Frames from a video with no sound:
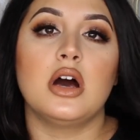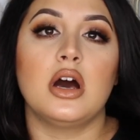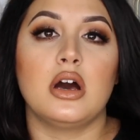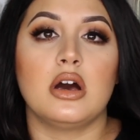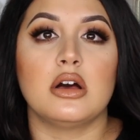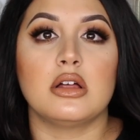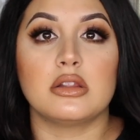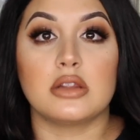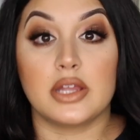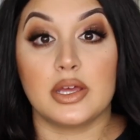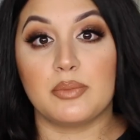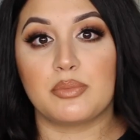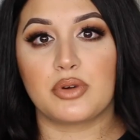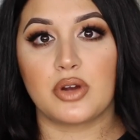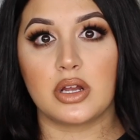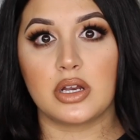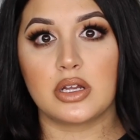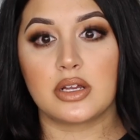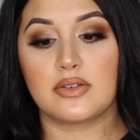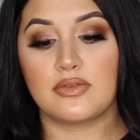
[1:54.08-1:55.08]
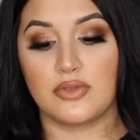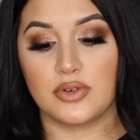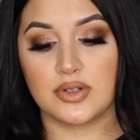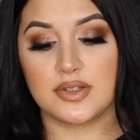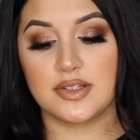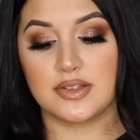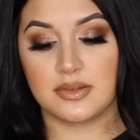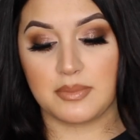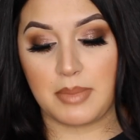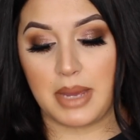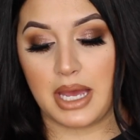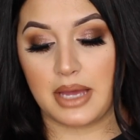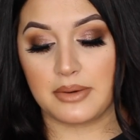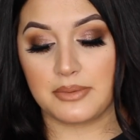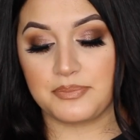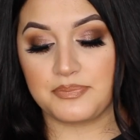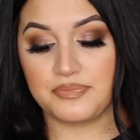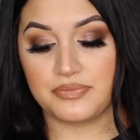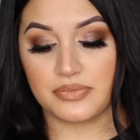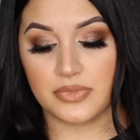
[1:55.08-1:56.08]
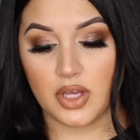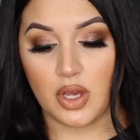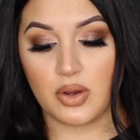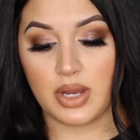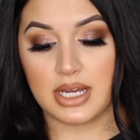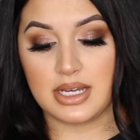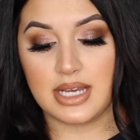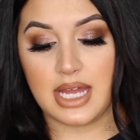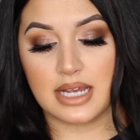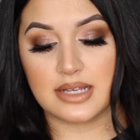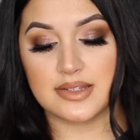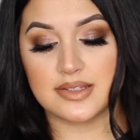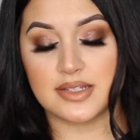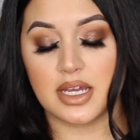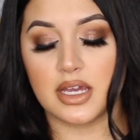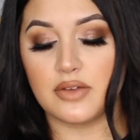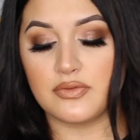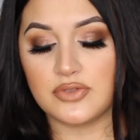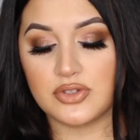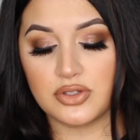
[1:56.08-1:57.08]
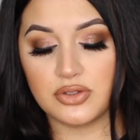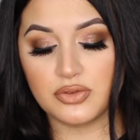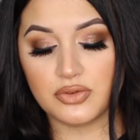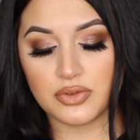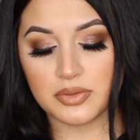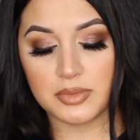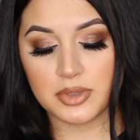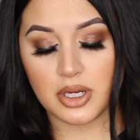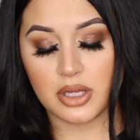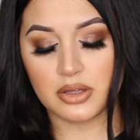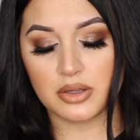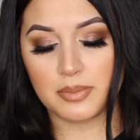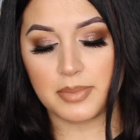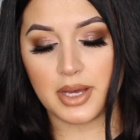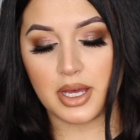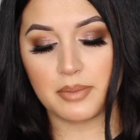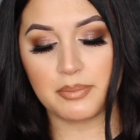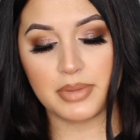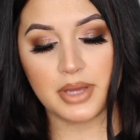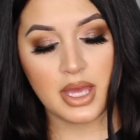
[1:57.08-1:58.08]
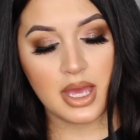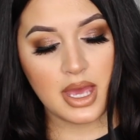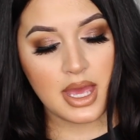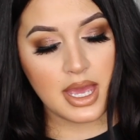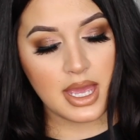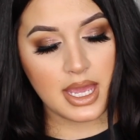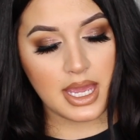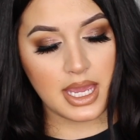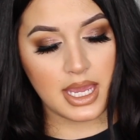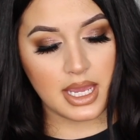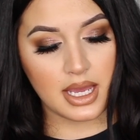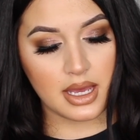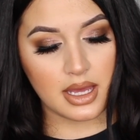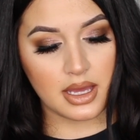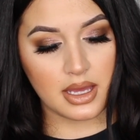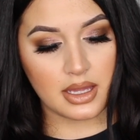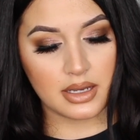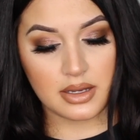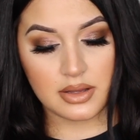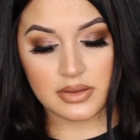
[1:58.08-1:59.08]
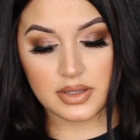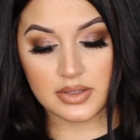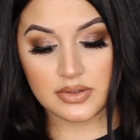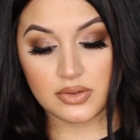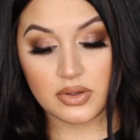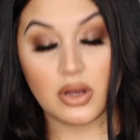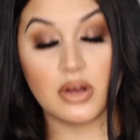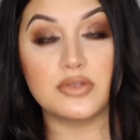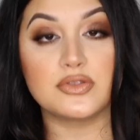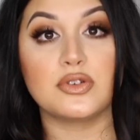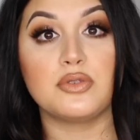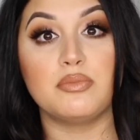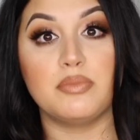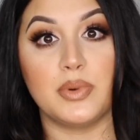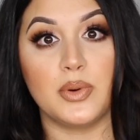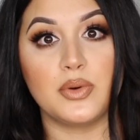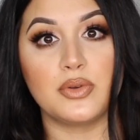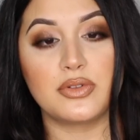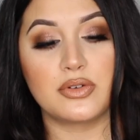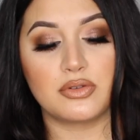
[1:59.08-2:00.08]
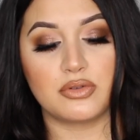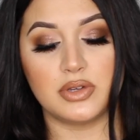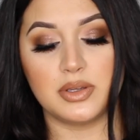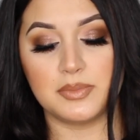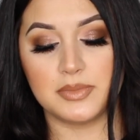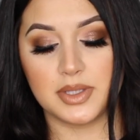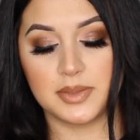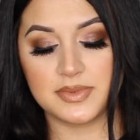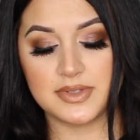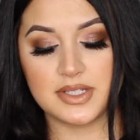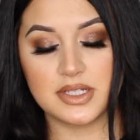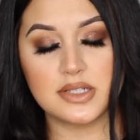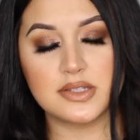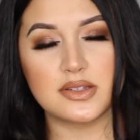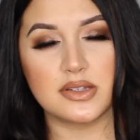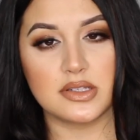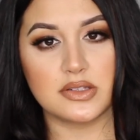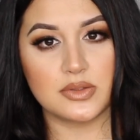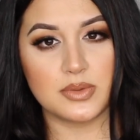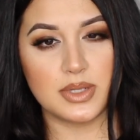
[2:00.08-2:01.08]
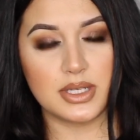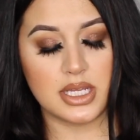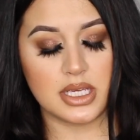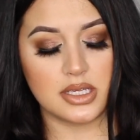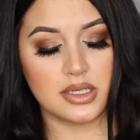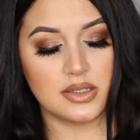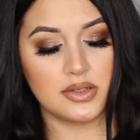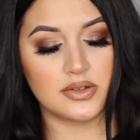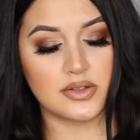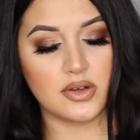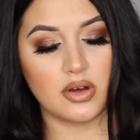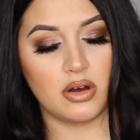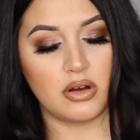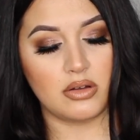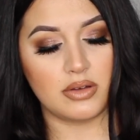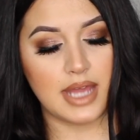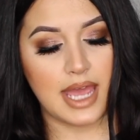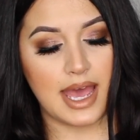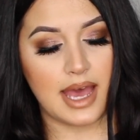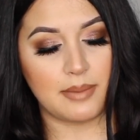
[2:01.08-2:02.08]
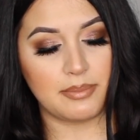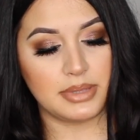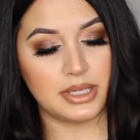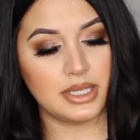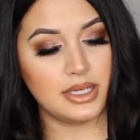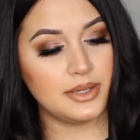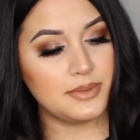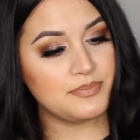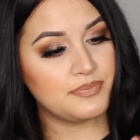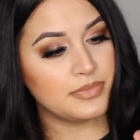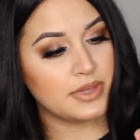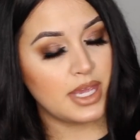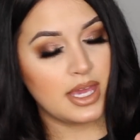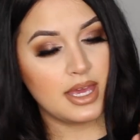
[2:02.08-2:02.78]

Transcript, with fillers: uh, lip product versus a matte. Okay, next I have two from ColourPop and these are also both cream lipsticks. This one is called Appy